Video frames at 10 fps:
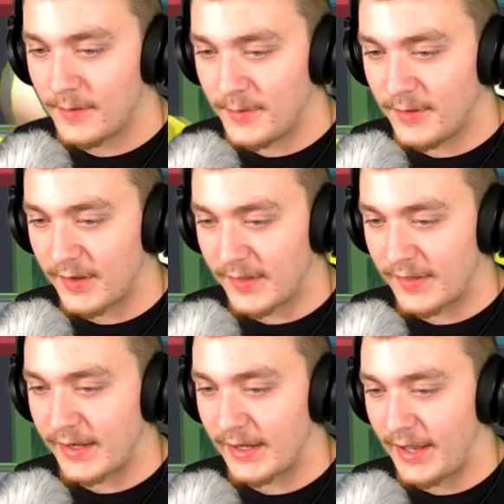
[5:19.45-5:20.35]
music is
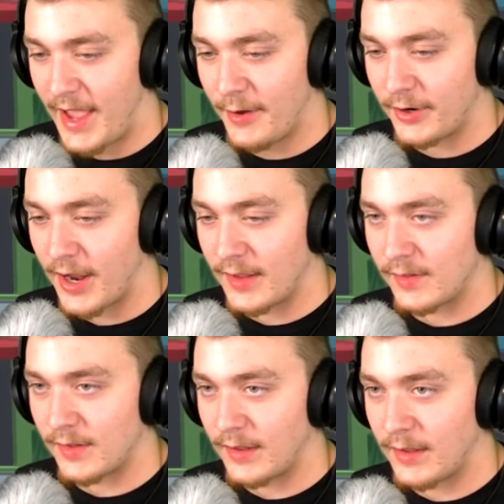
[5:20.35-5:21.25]
getting louder, I
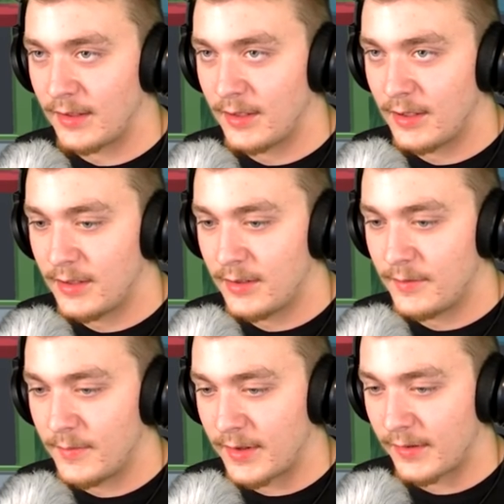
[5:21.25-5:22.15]
see,
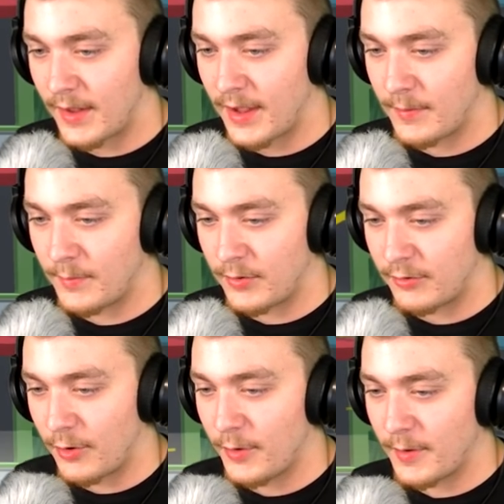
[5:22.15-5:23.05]
because I am
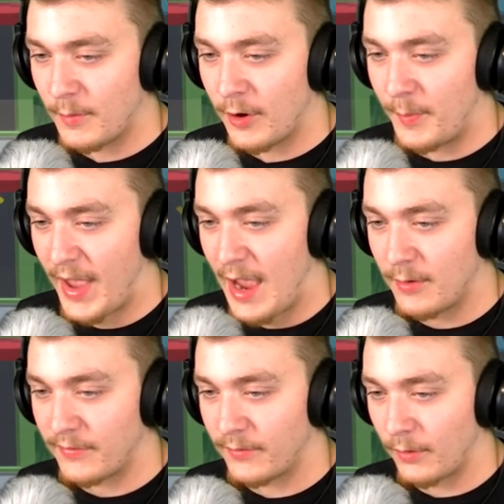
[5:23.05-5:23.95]
growing more
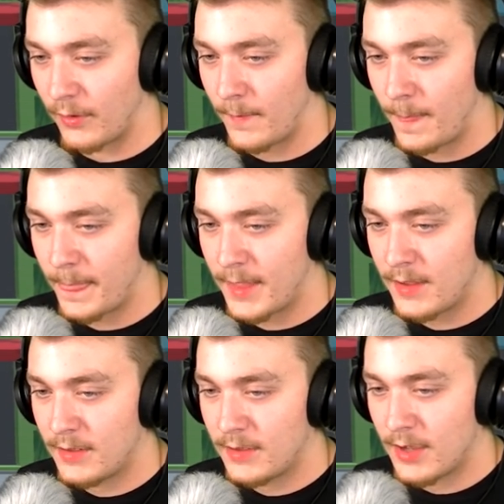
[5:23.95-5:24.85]
powerful.
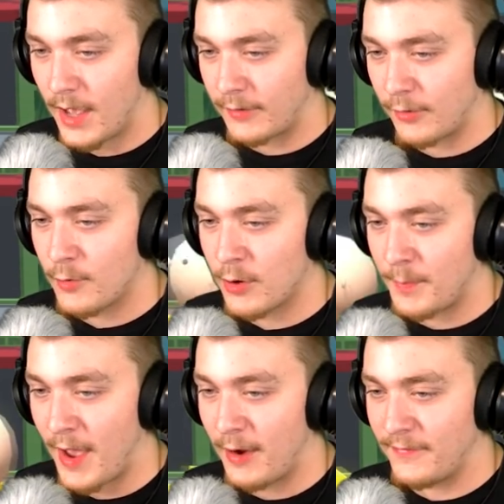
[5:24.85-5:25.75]
I grow more
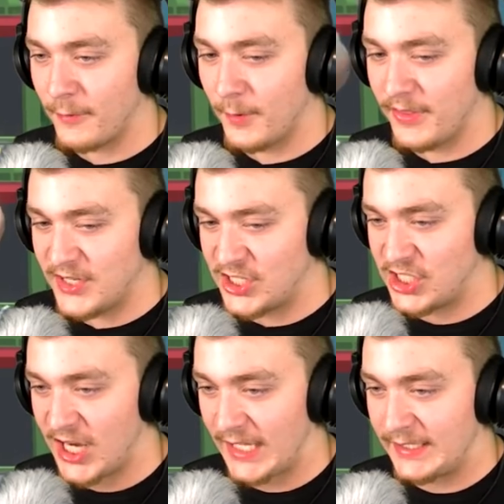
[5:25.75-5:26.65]
powerful with each
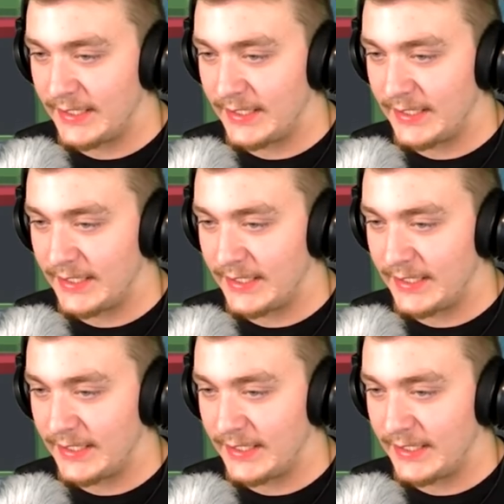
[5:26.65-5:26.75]
shit.